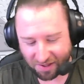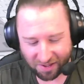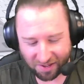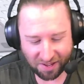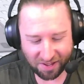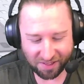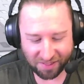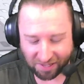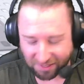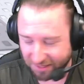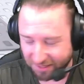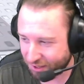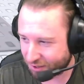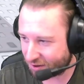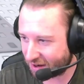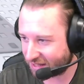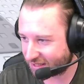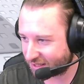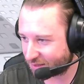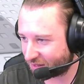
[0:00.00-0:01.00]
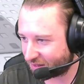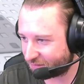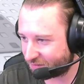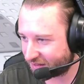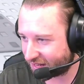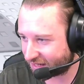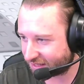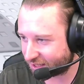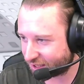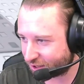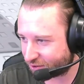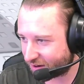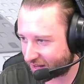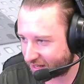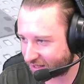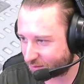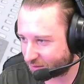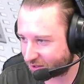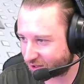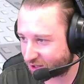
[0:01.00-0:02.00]
That's incredible. That's
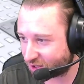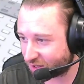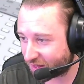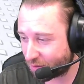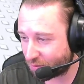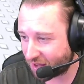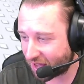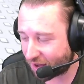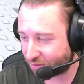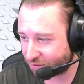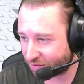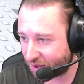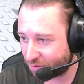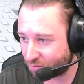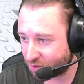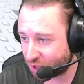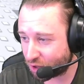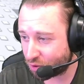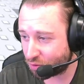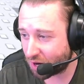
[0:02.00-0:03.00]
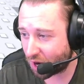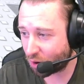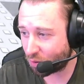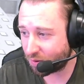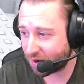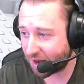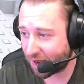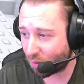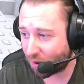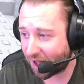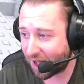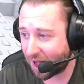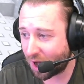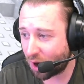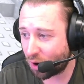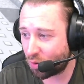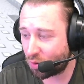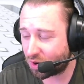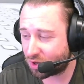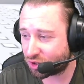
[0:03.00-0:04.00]
incredible. So there we have it. You know now
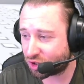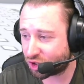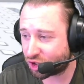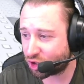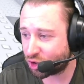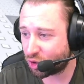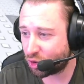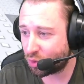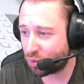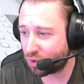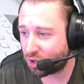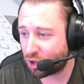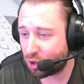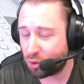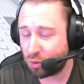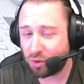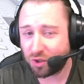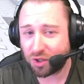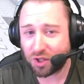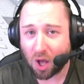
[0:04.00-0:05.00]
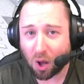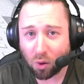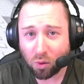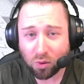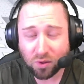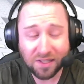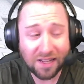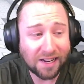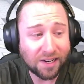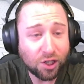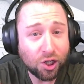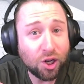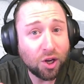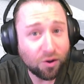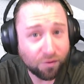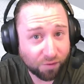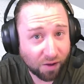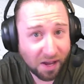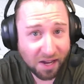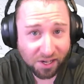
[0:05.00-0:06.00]
how to use the old and
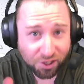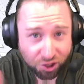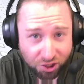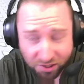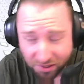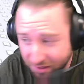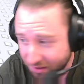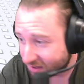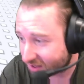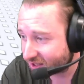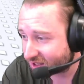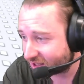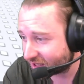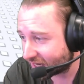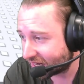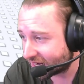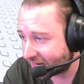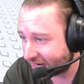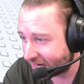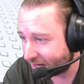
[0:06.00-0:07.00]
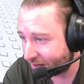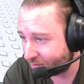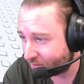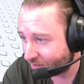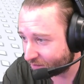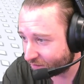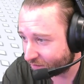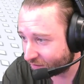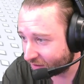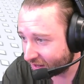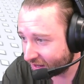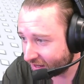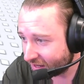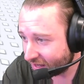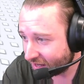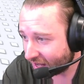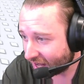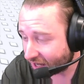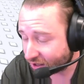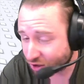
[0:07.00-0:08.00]
new versions.
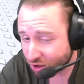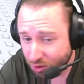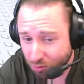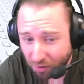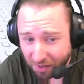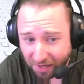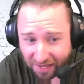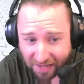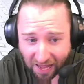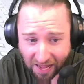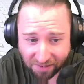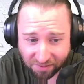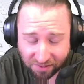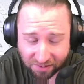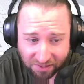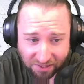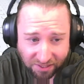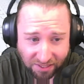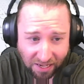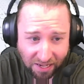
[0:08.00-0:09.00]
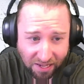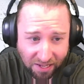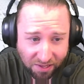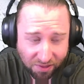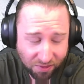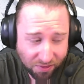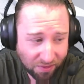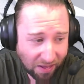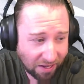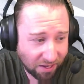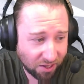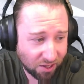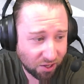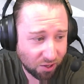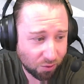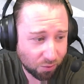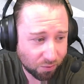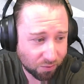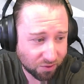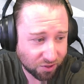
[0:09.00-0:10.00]
I just want to again say thank
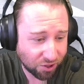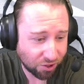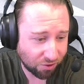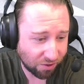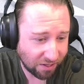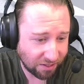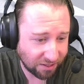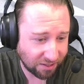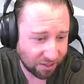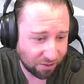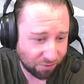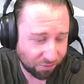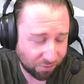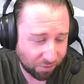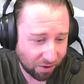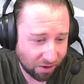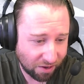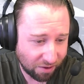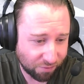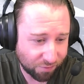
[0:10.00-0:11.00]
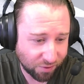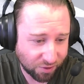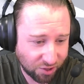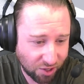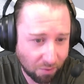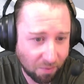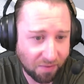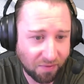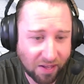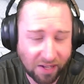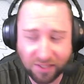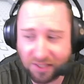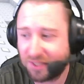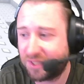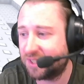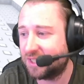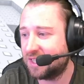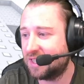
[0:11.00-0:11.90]
you to Chrissi for doing this.